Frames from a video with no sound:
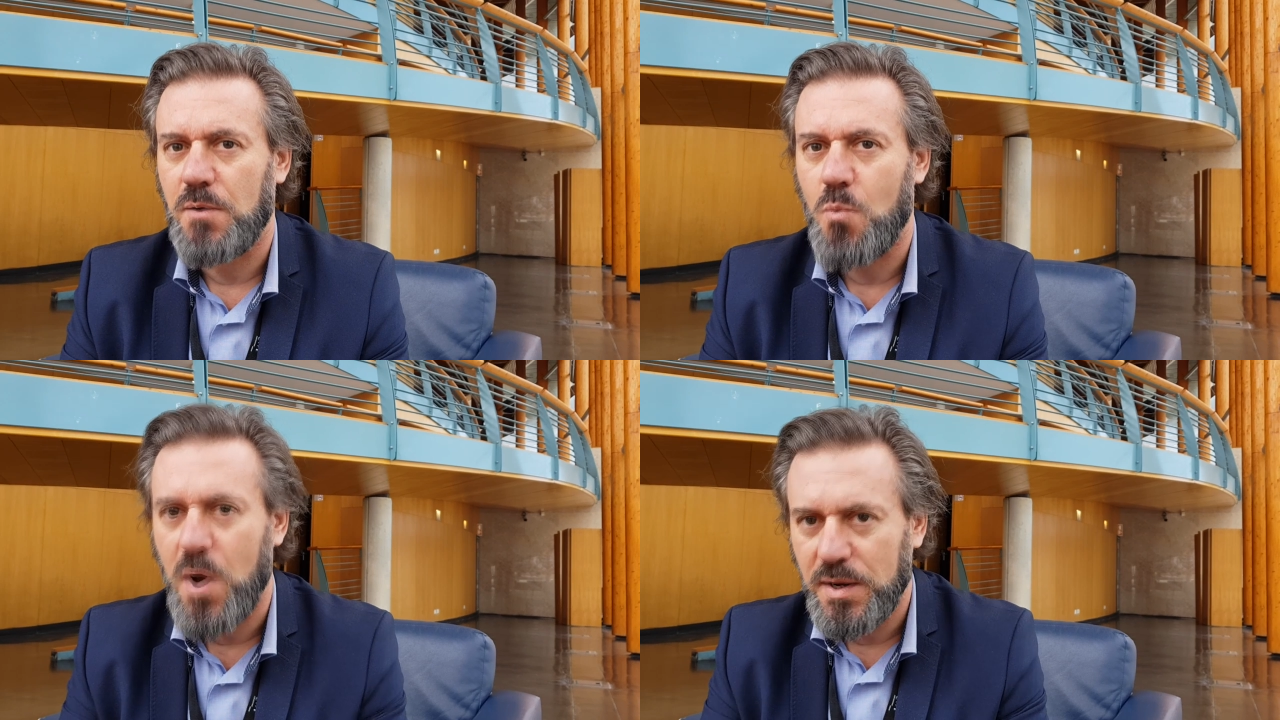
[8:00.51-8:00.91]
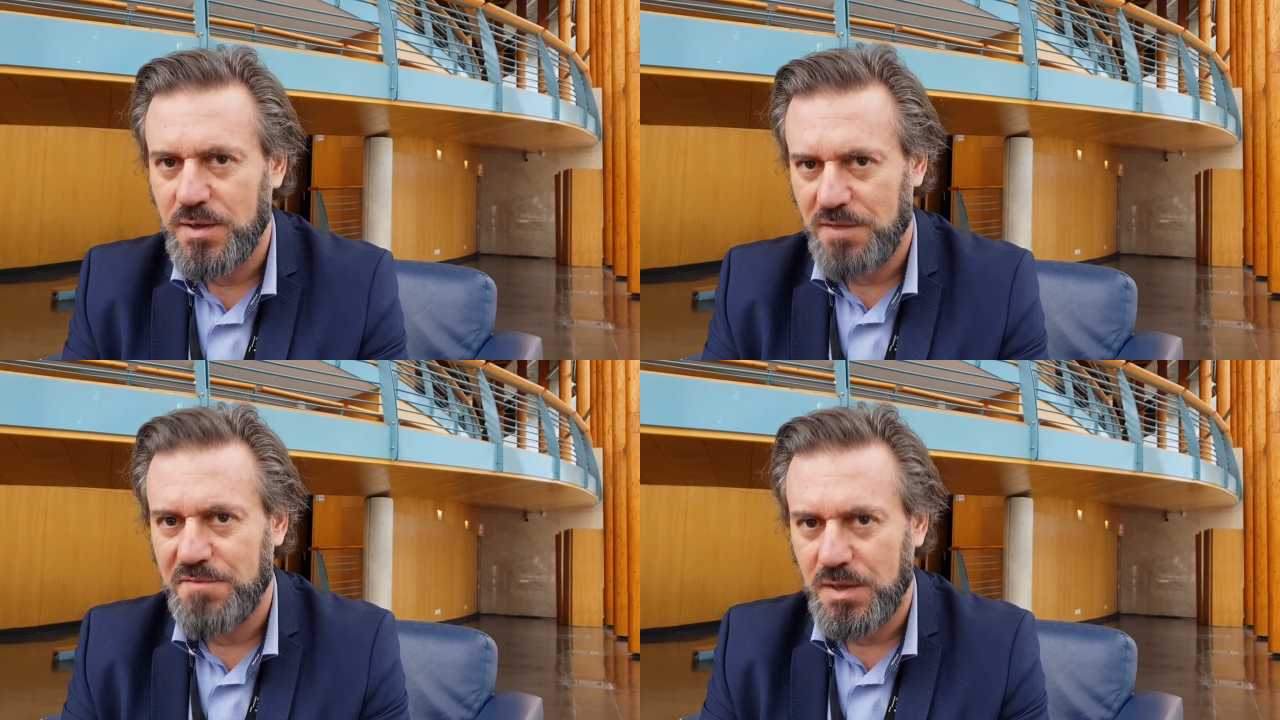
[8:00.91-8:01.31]
wine
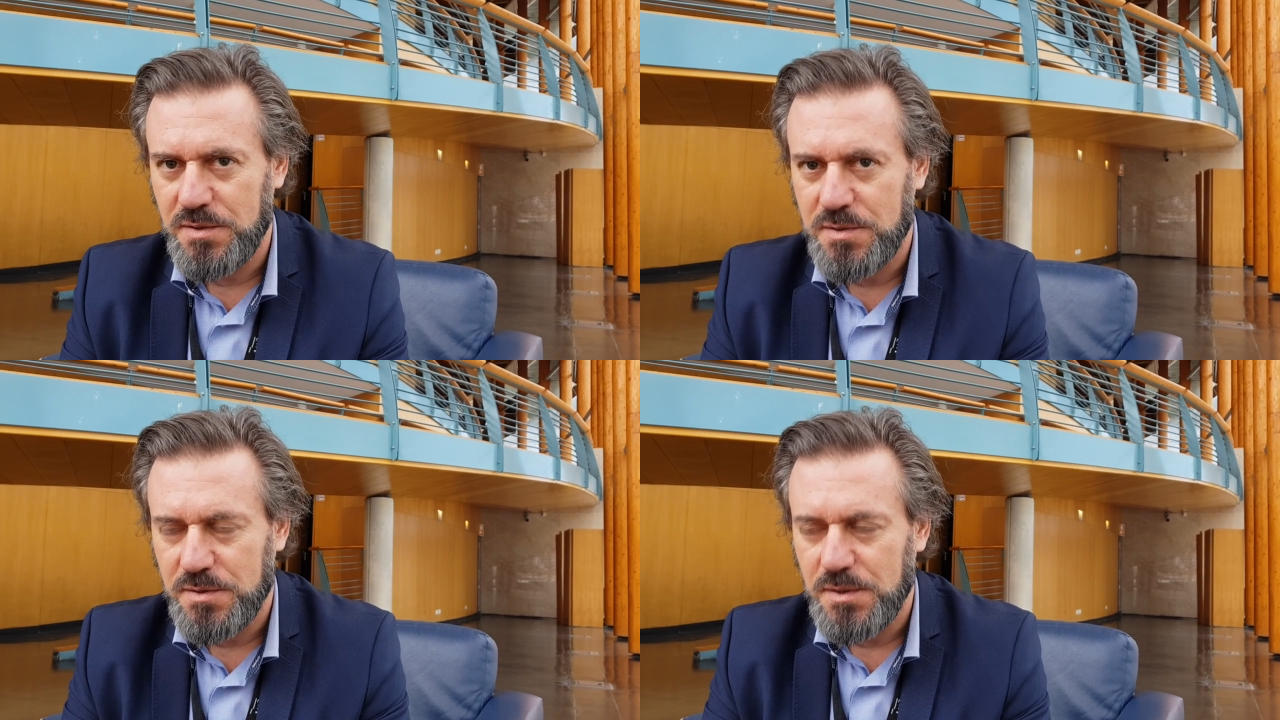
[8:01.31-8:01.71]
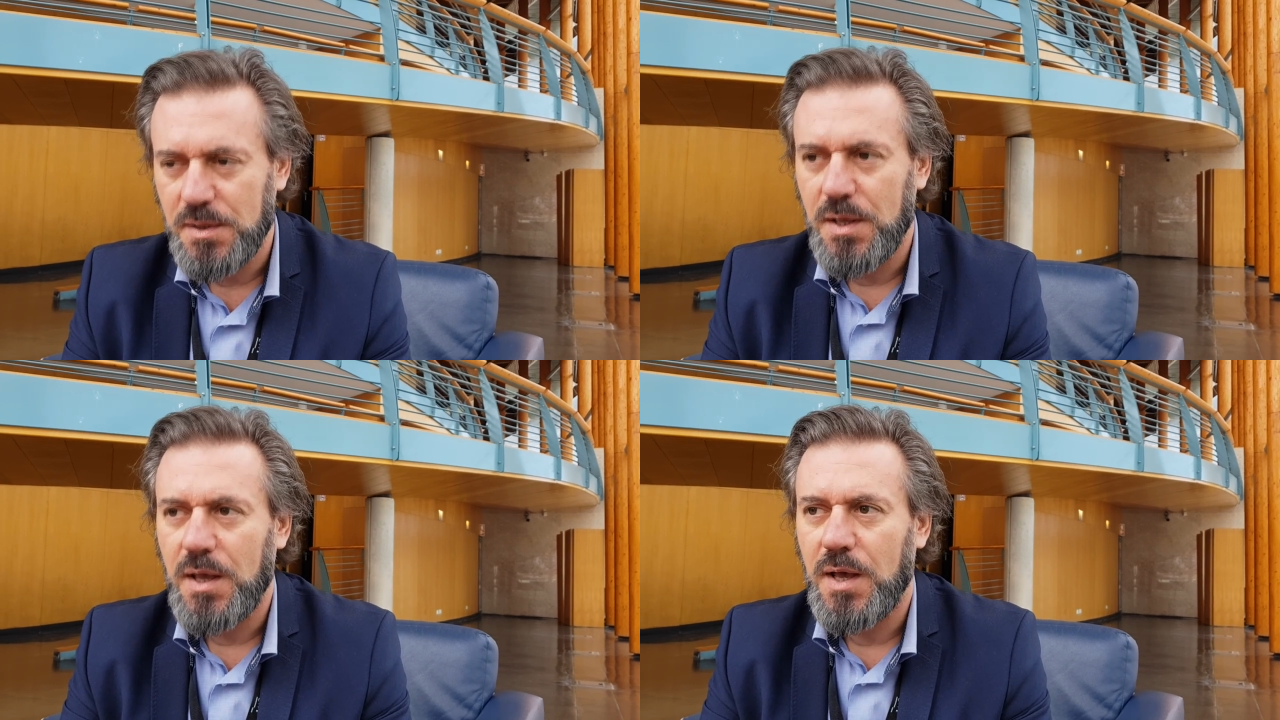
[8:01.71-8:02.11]
event.
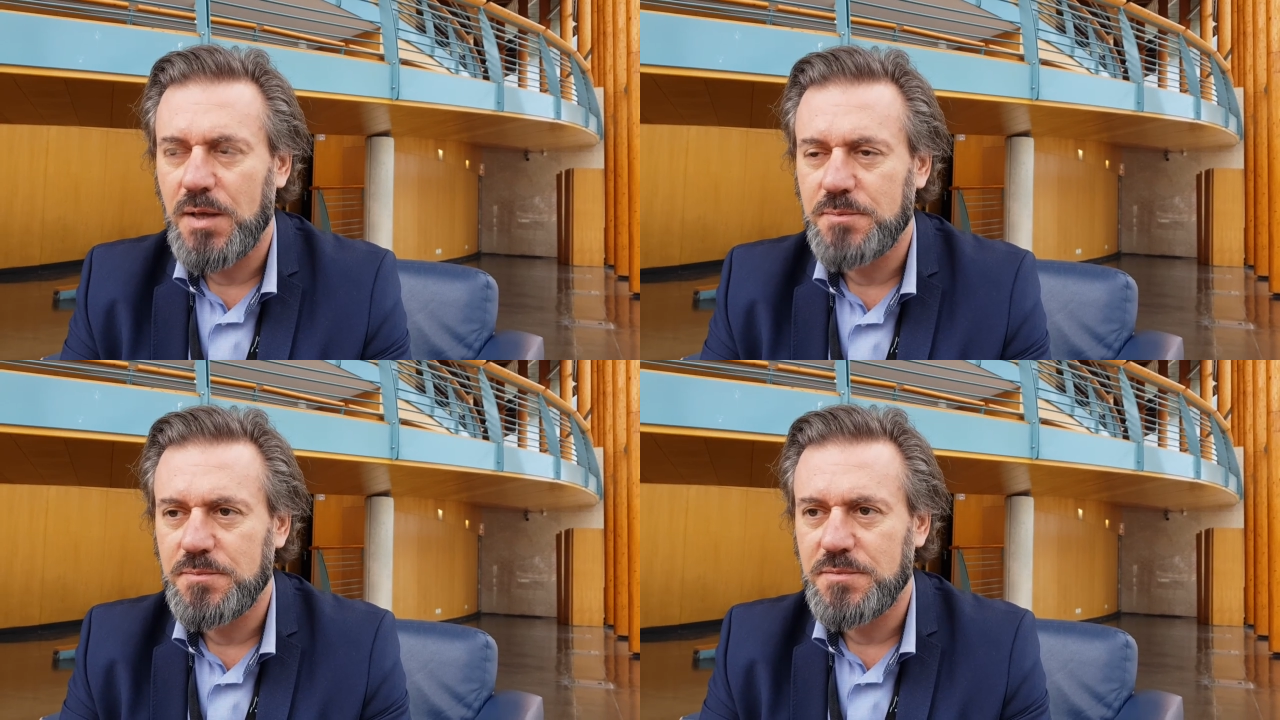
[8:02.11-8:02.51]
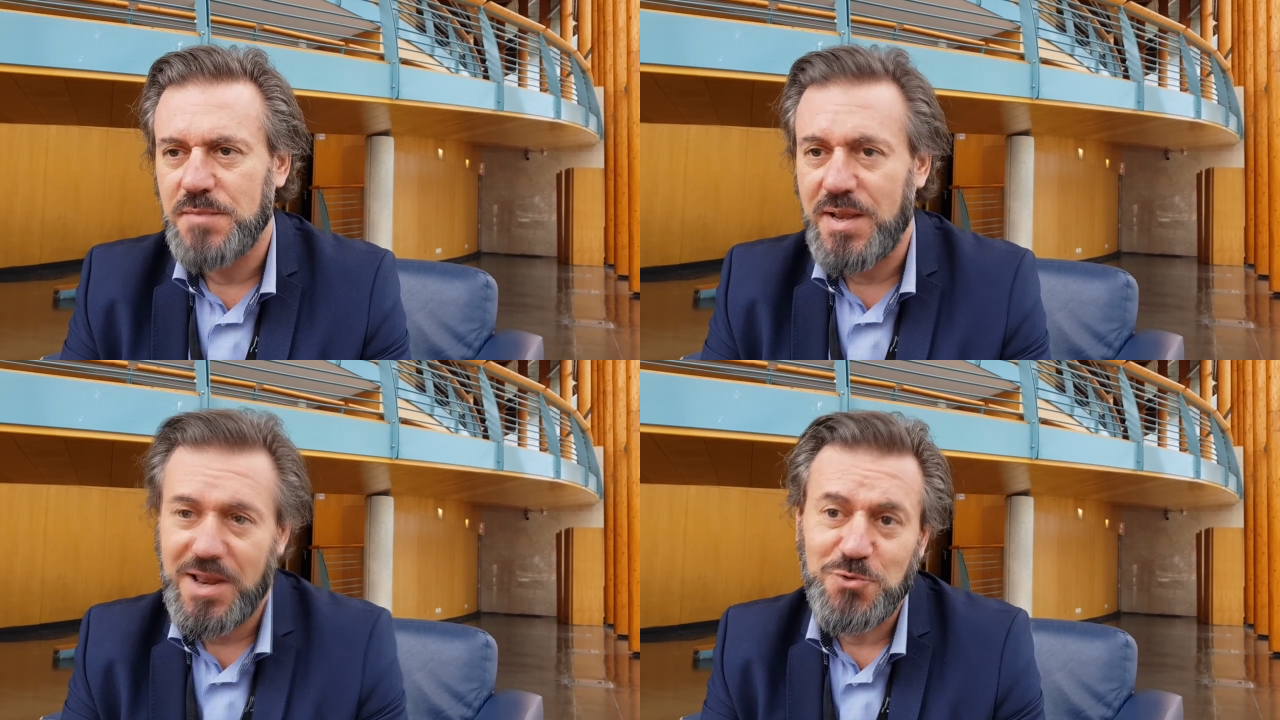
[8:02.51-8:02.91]

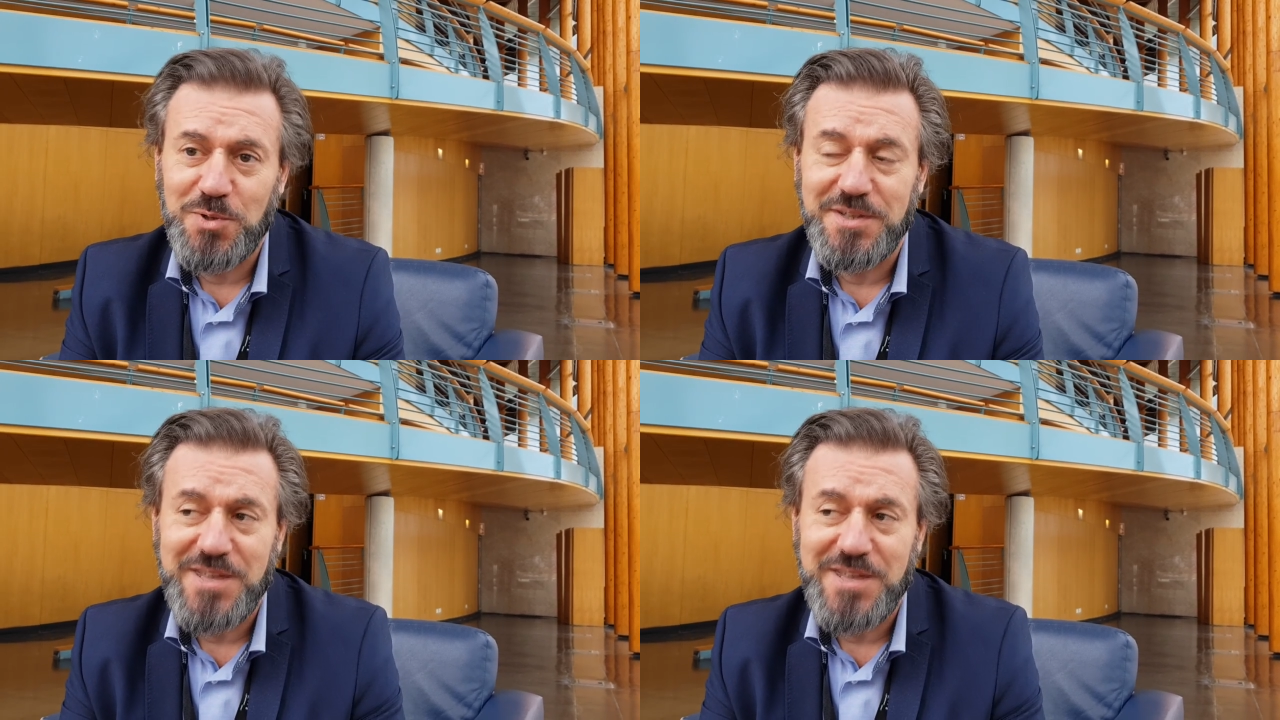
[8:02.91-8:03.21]
And actually,